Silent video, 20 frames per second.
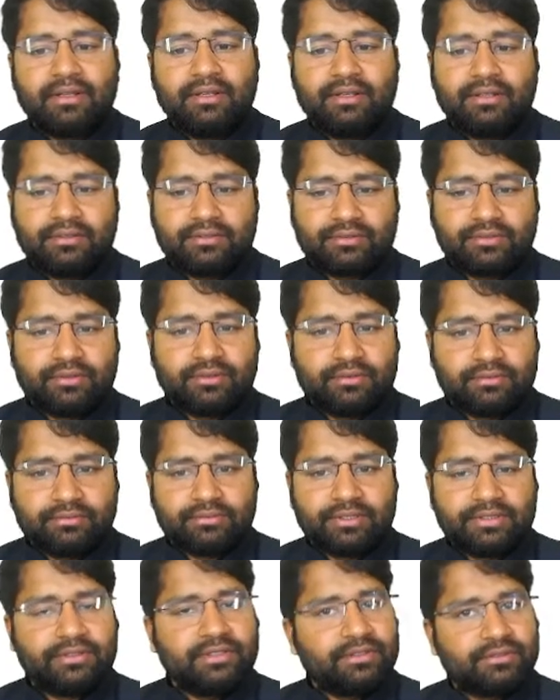So
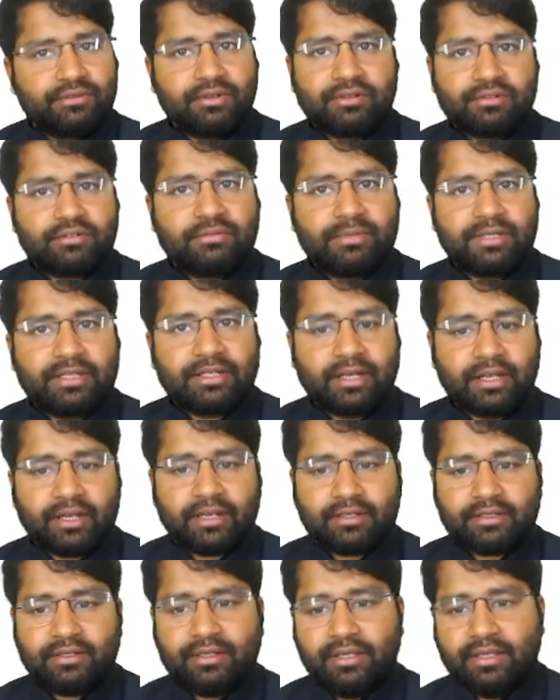this is going to be
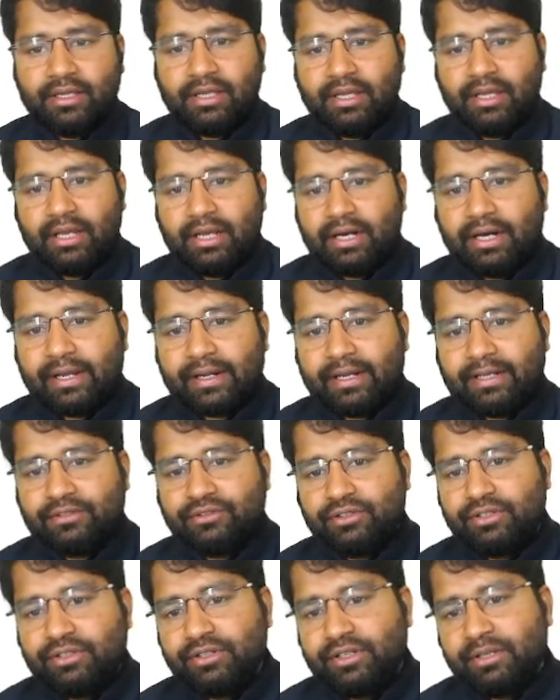correct.
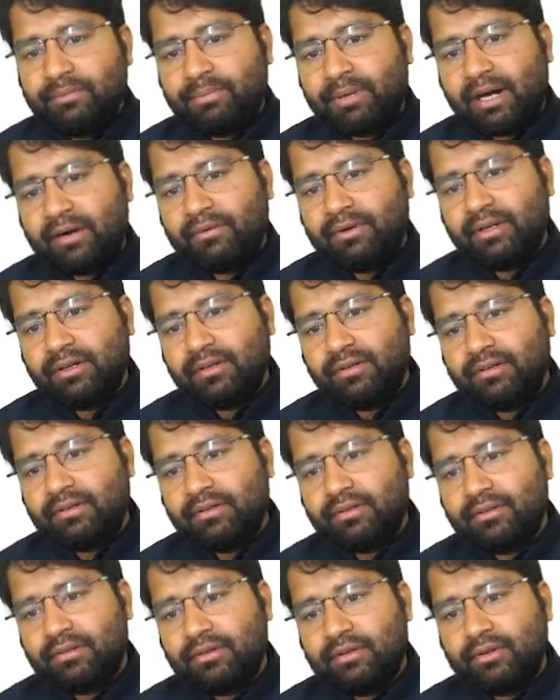Residuary power
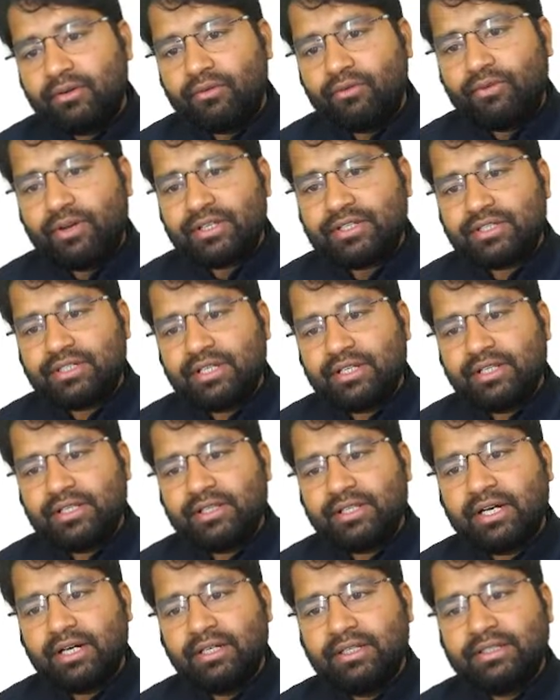vested in
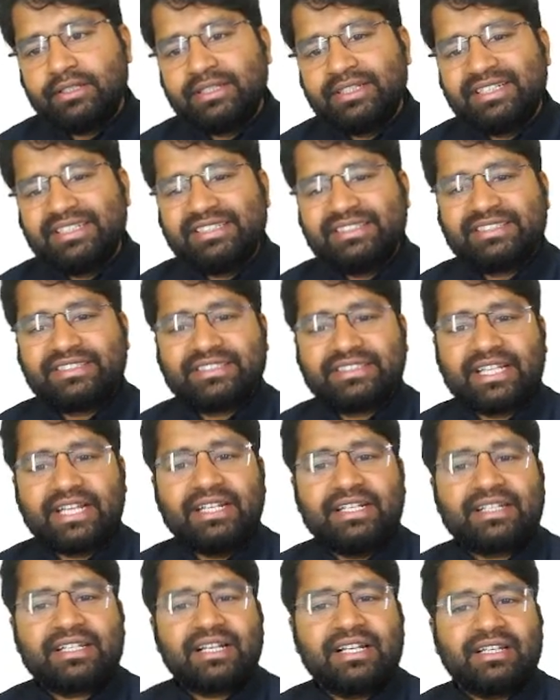the
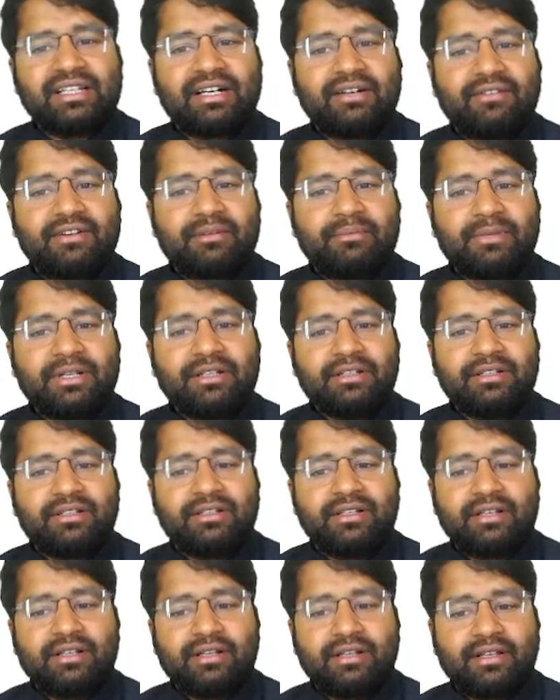central government.
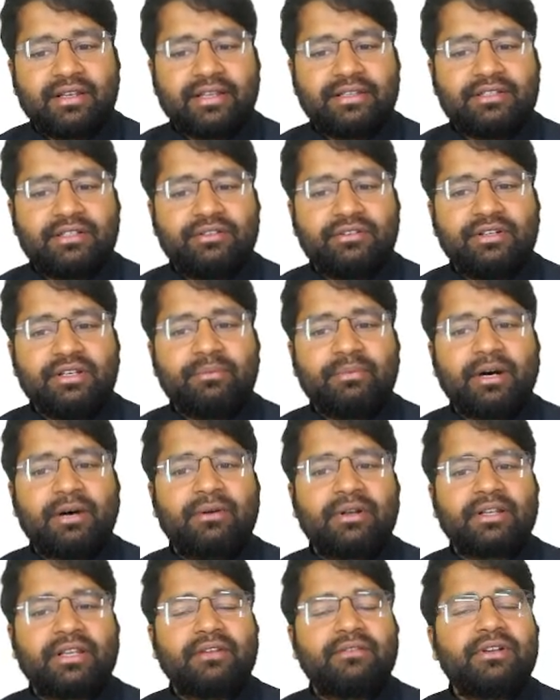Residuary
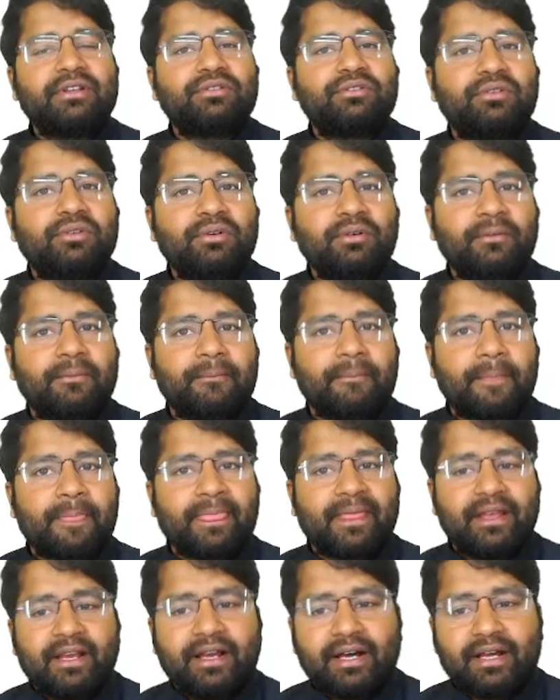power given to whom?
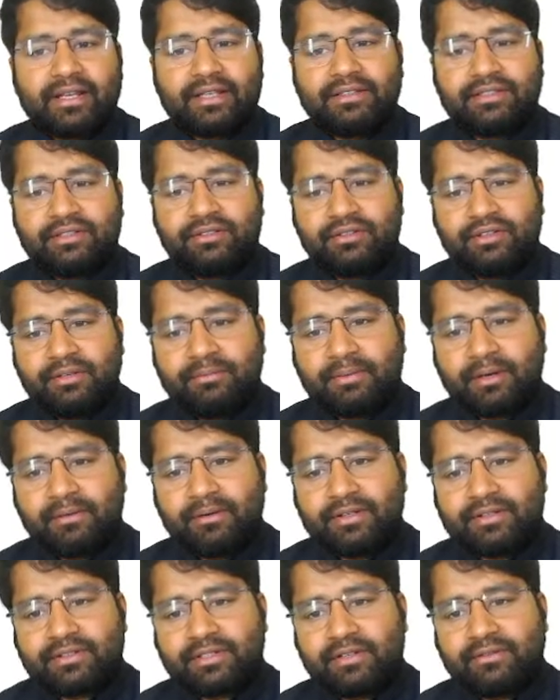Residuary power
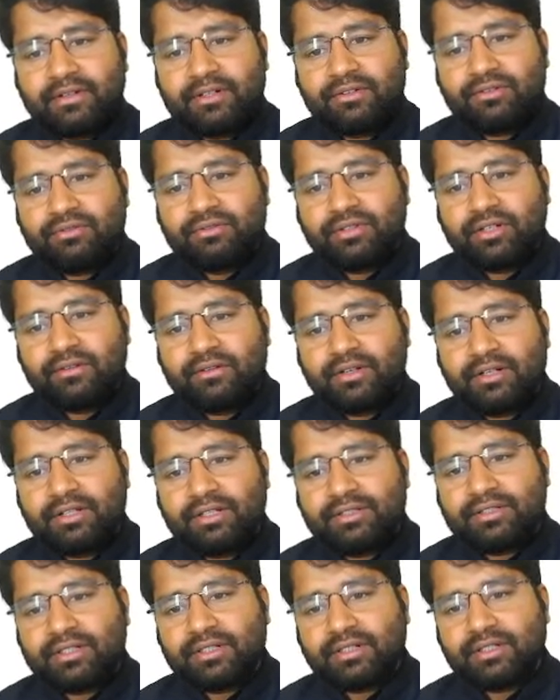is given to Governor
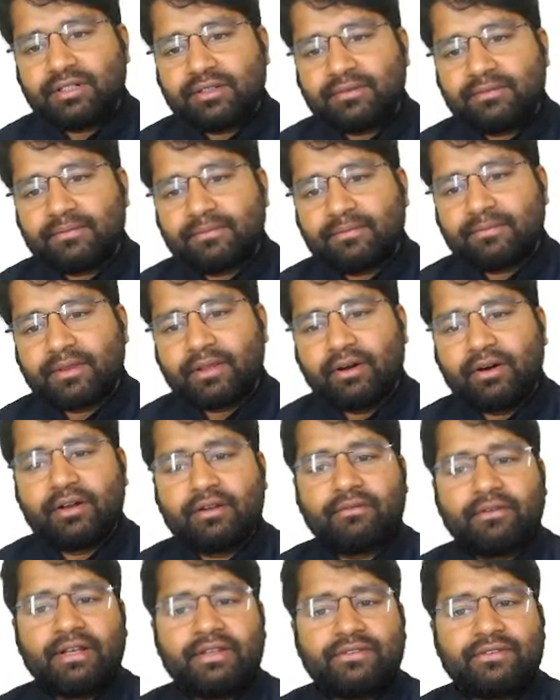General or
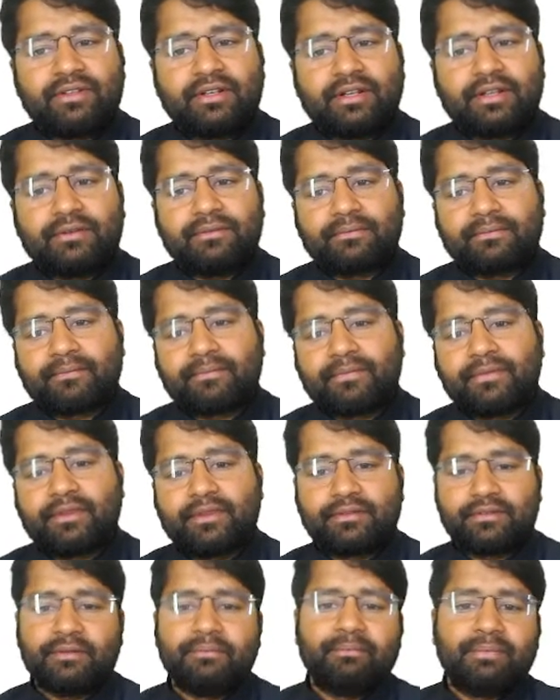Viceroy.
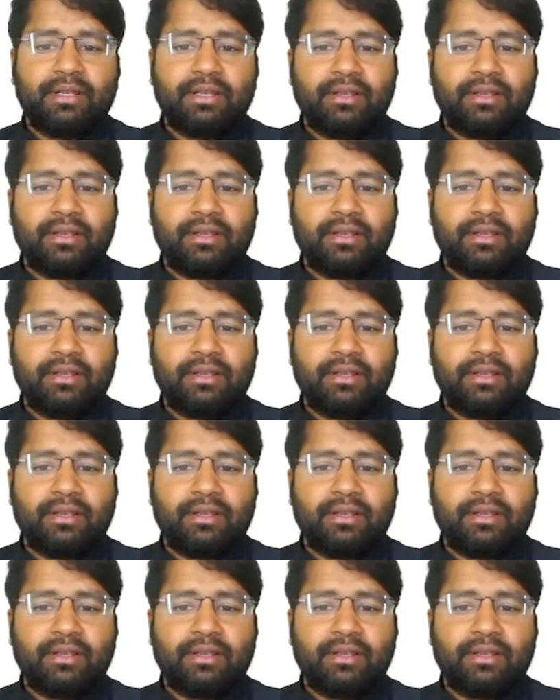Simple.